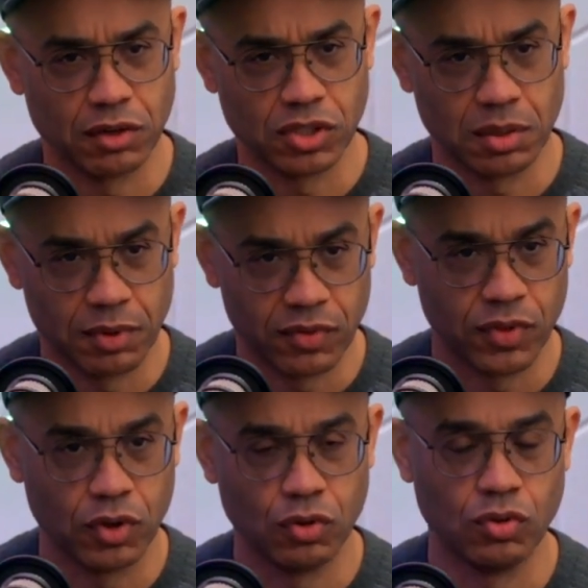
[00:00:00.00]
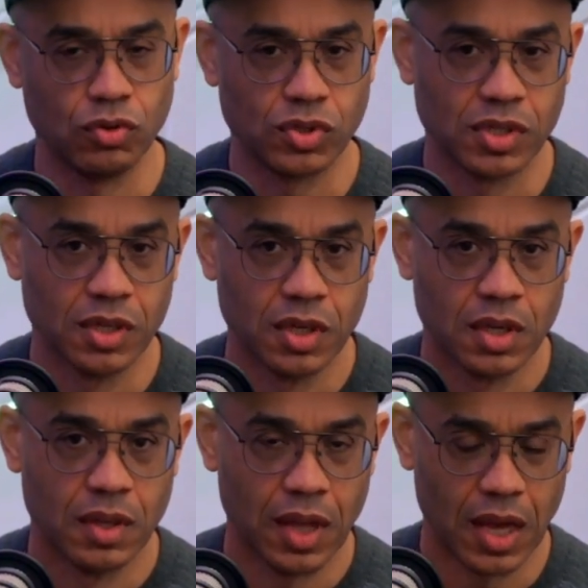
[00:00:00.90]
or some of those.
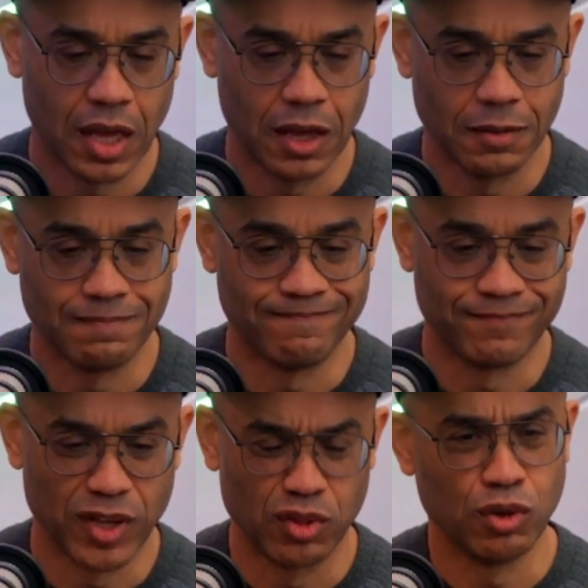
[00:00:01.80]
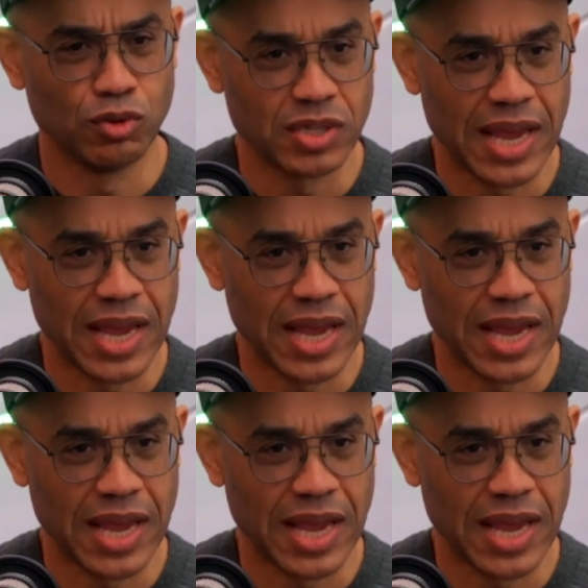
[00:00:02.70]
Are those